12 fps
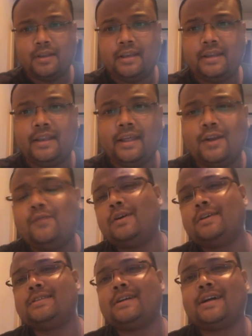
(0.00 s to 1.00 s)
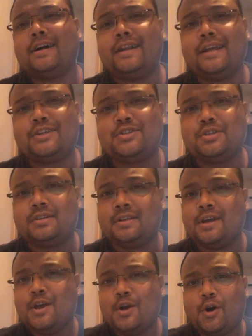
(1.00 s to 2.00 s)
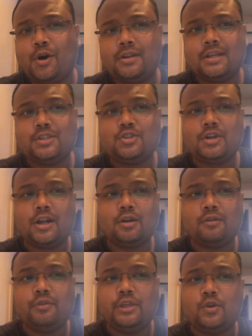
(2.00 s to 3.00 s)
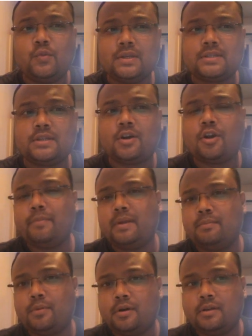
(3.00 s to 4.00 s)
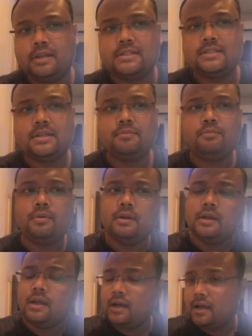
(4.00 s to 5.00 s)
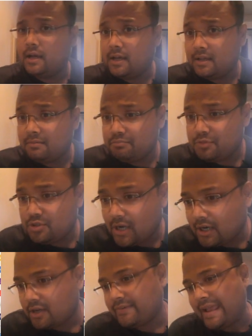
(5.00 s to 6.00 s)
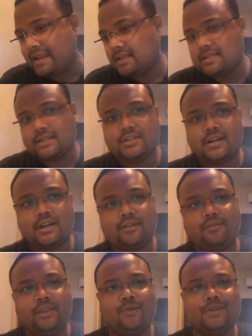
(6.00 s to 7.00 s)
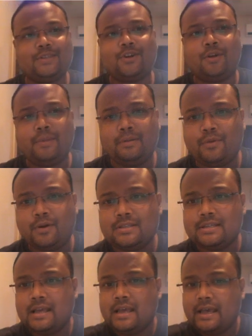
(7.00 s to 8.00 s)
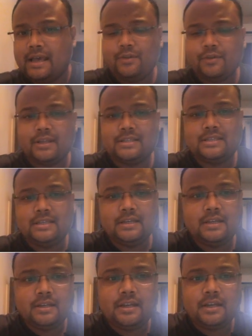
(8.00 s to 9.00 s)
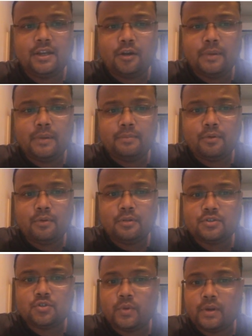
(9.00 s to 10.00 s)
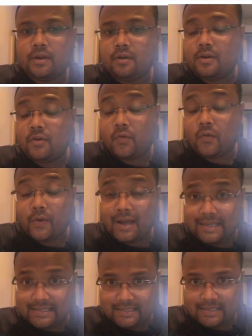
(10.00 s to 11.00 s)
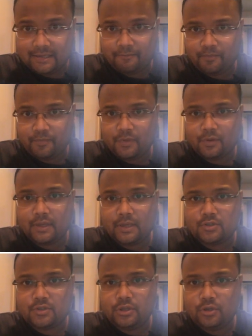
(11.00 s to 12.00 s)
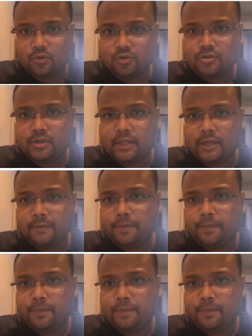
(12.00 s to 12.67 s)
there was a correction on the chart of US government bond. This is the chart of candlestick chart of US government bonds, and you can see that government bonds were rising. Okay, so usually